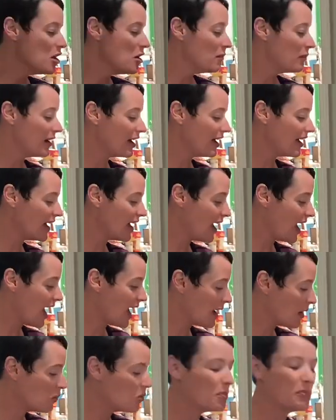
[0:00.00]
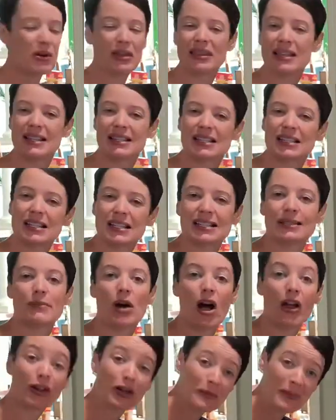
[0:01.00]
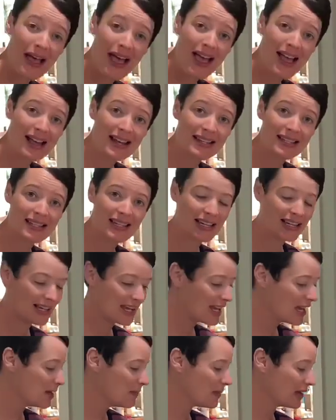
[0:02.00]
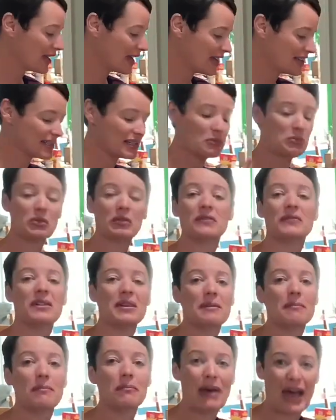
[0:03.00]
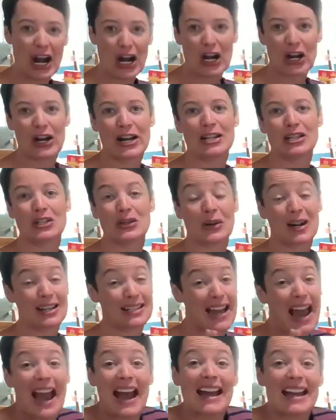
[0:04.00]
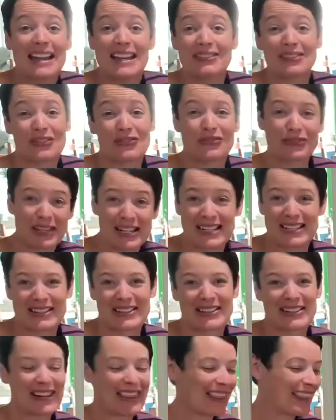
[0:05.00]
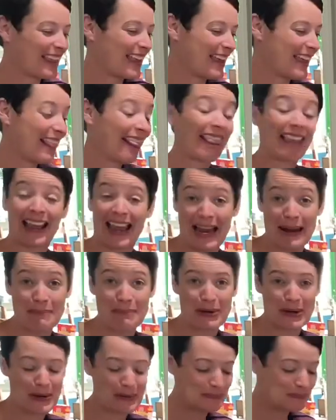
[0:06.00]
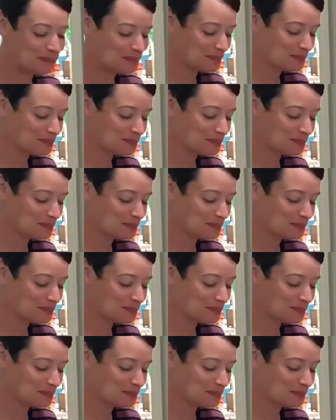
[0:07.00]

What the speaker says: But I will put these into smaller bags, again, because it will fit better into our tiny freezer in the camper.